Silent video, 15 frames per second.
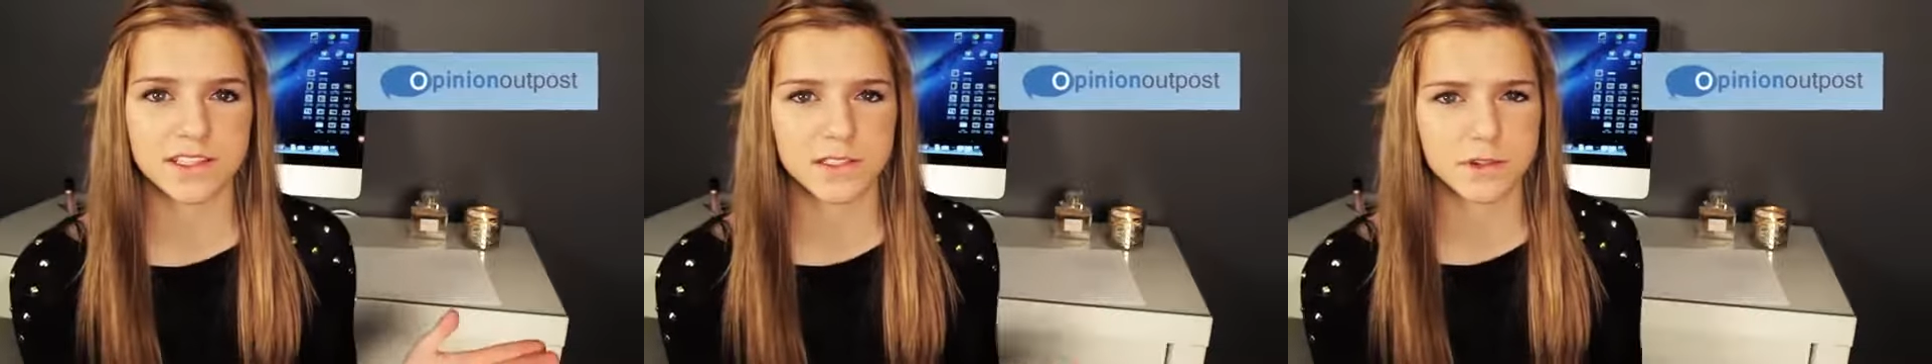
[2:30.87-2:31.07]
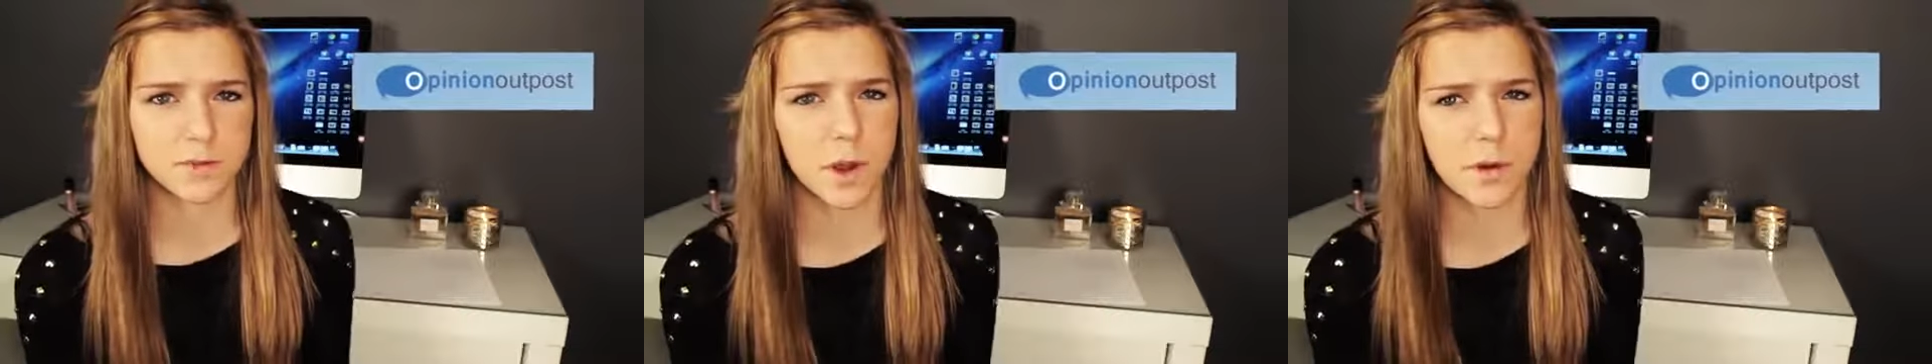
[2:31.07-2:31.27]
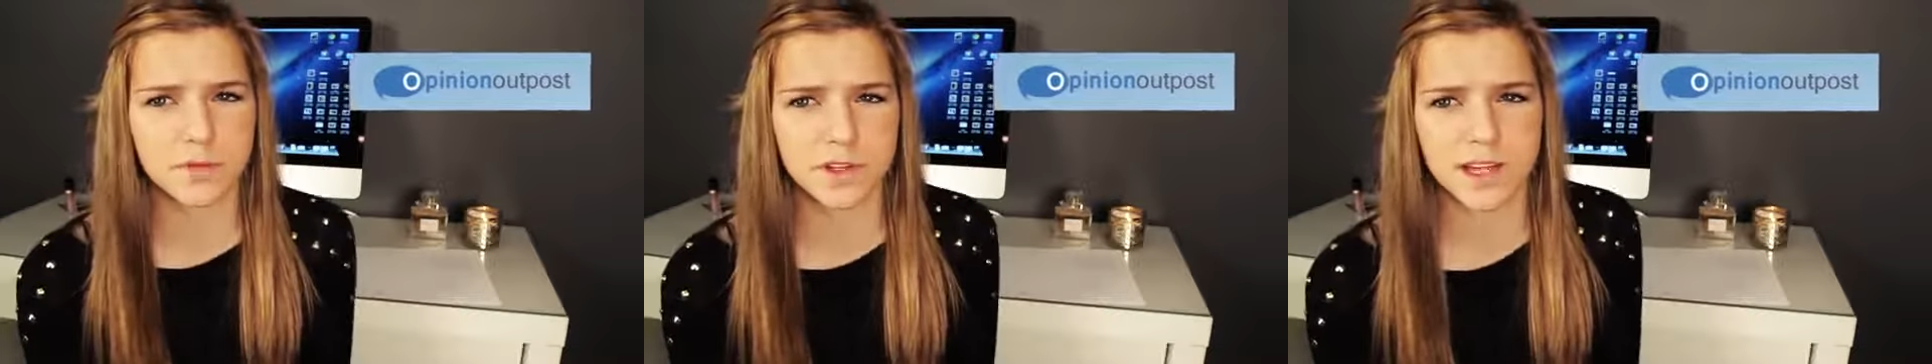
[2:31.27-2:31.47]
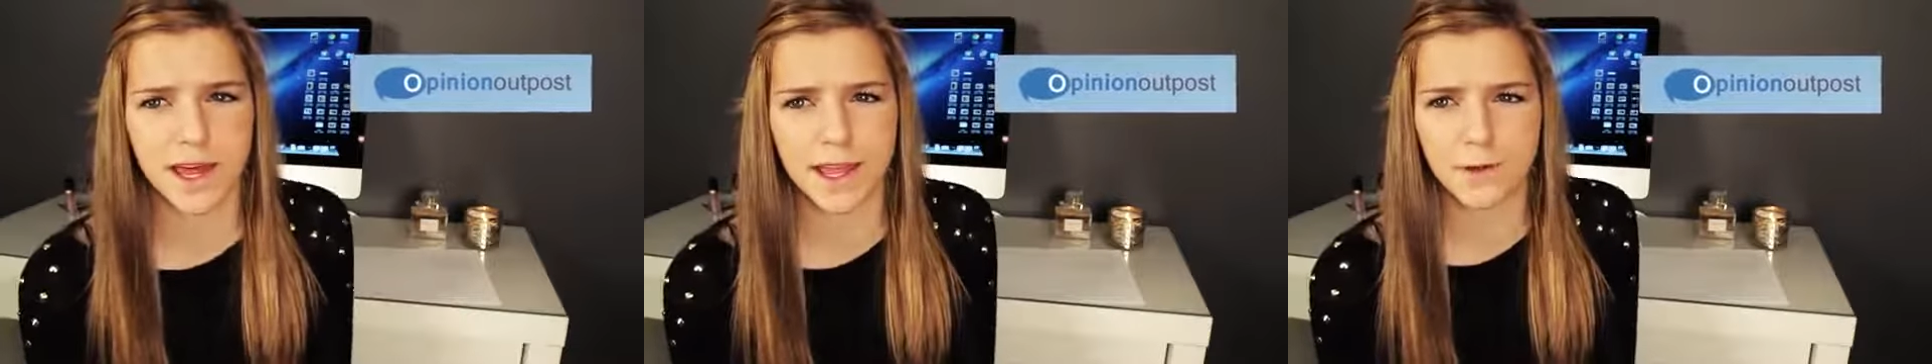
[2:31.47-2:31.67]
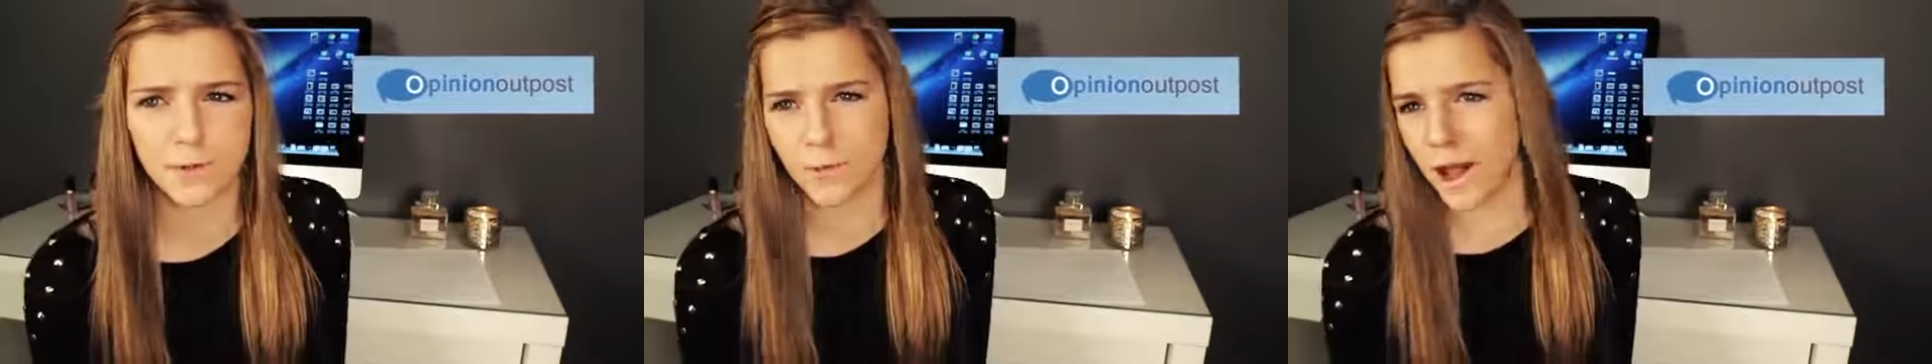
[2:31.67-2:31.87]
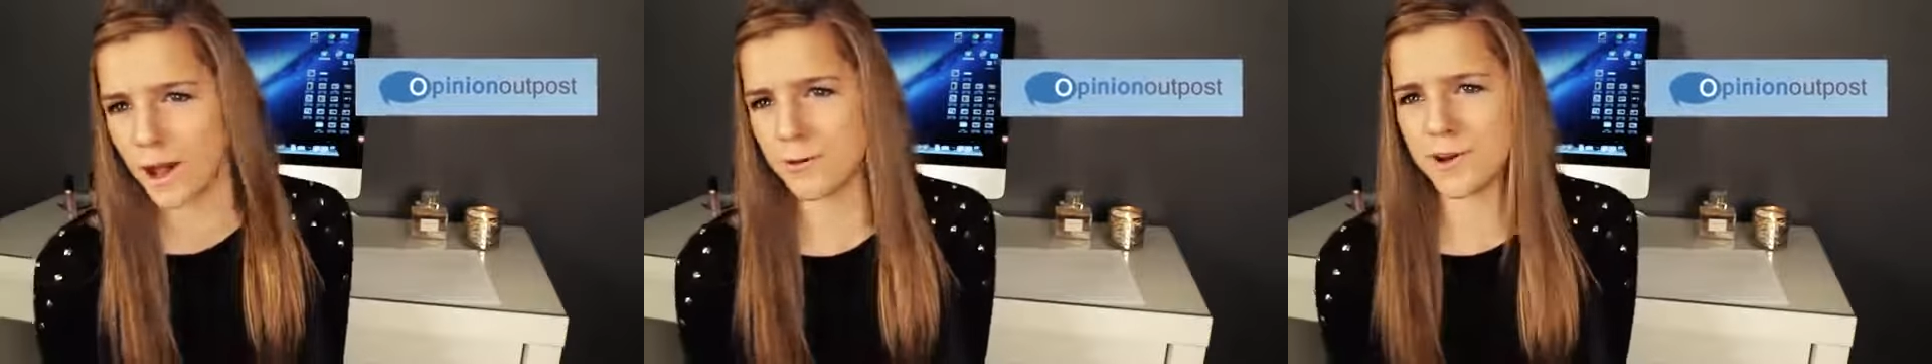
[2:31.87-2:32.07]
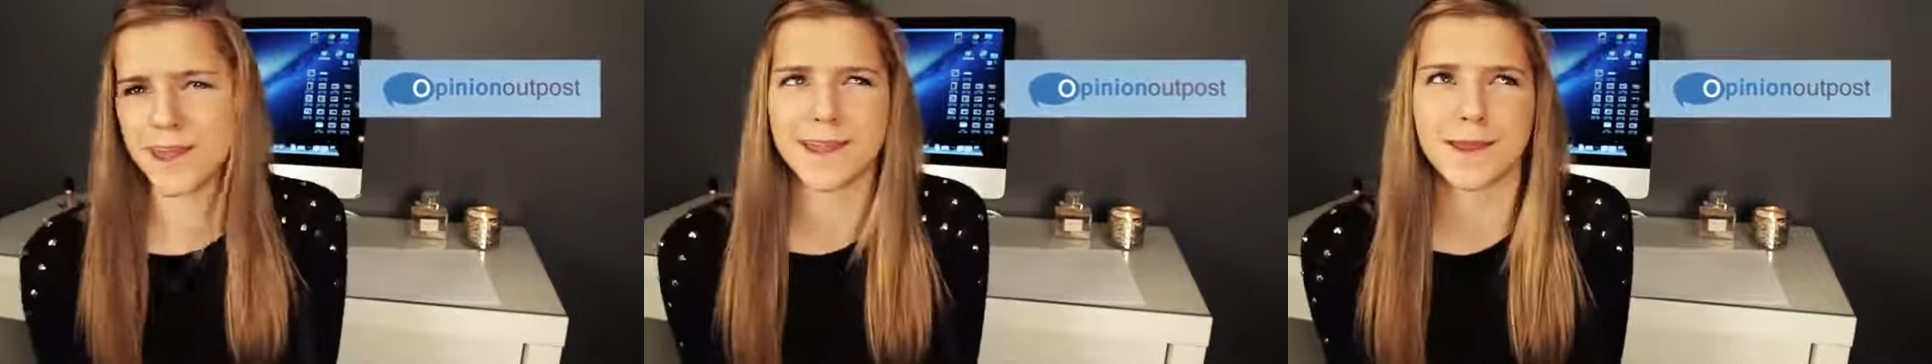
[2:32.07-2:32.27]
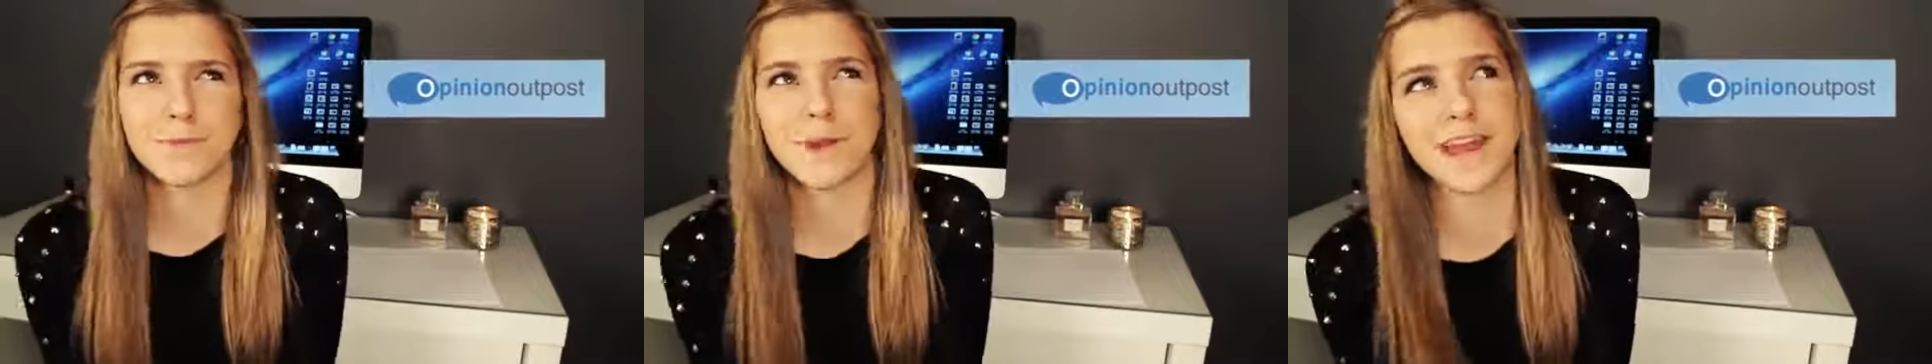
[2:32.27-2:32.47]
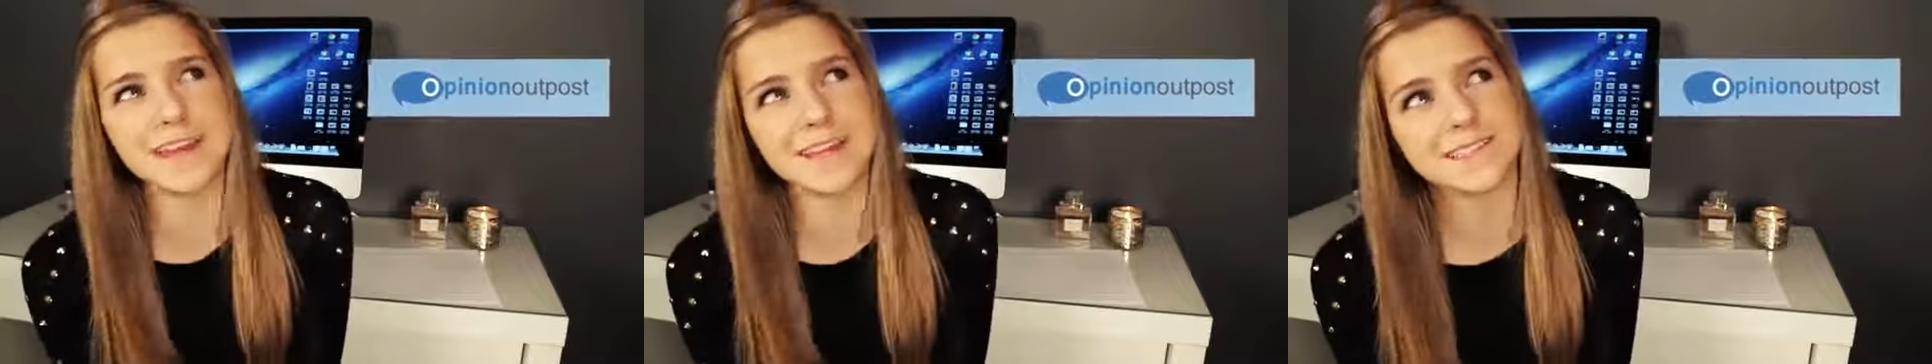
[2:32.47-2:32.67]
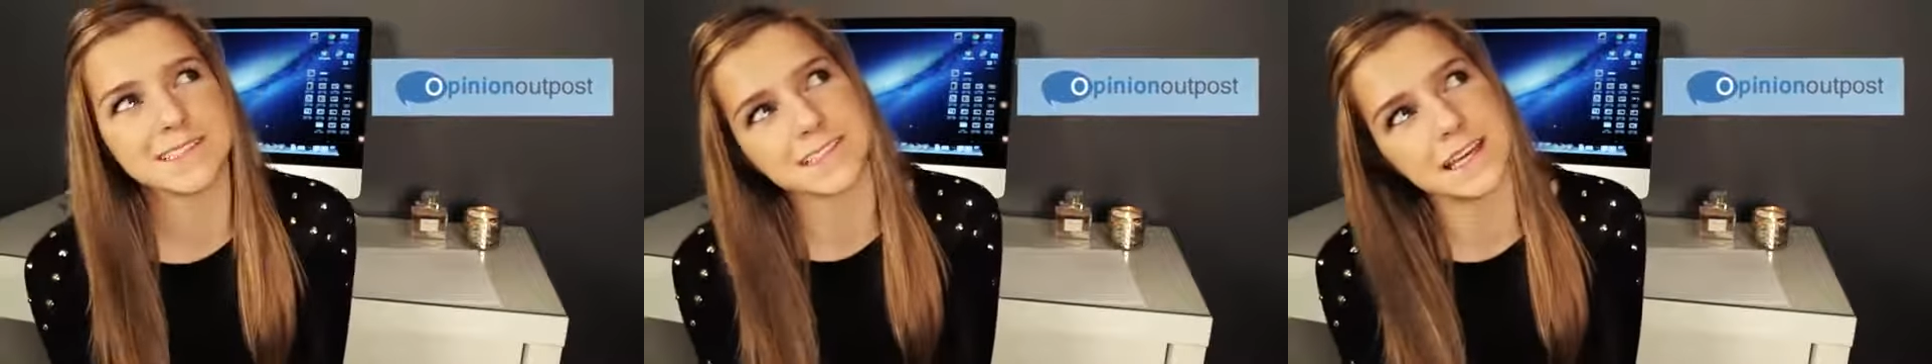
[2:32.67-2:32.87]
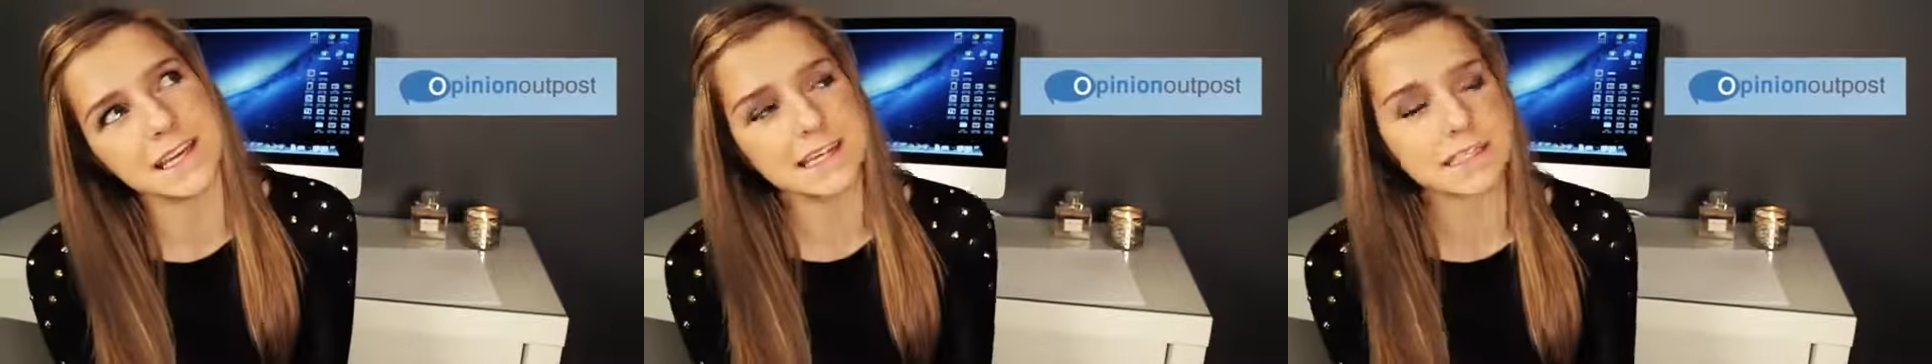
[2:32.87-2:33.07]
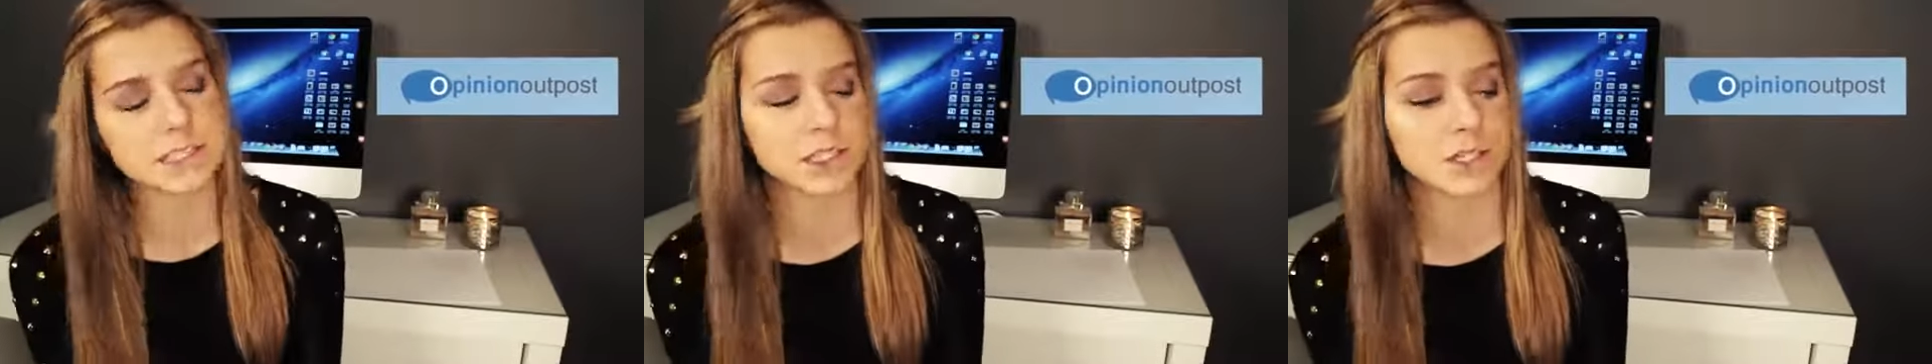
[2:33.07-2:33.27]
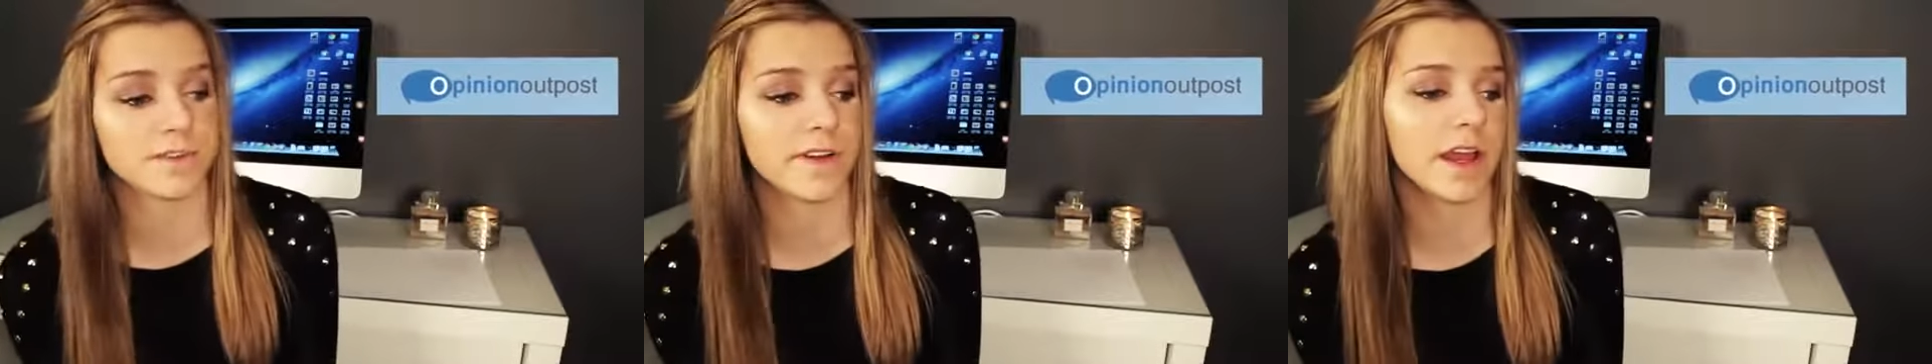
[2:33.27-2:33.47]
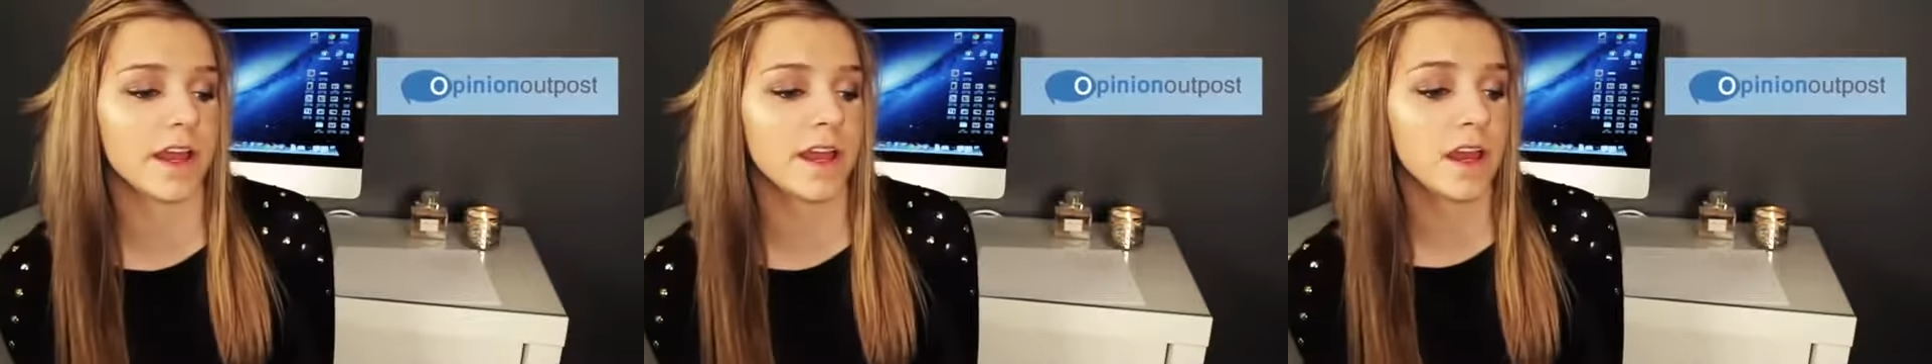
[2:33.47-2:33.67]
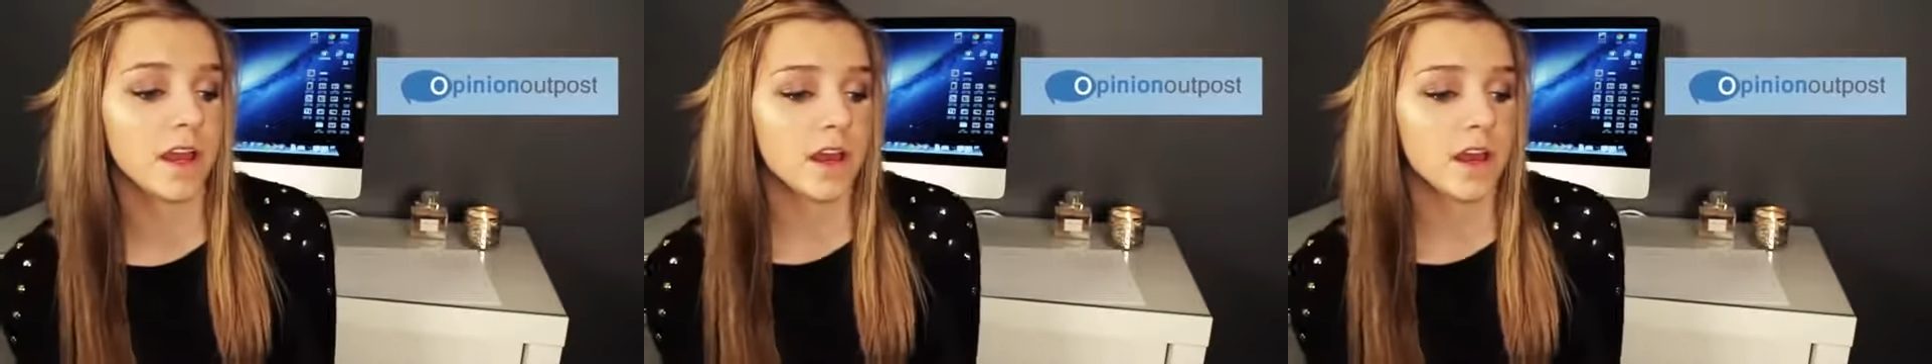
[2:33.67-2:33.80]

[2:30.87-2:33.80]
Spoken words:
and you're probably like, why would I get paid to take a survey?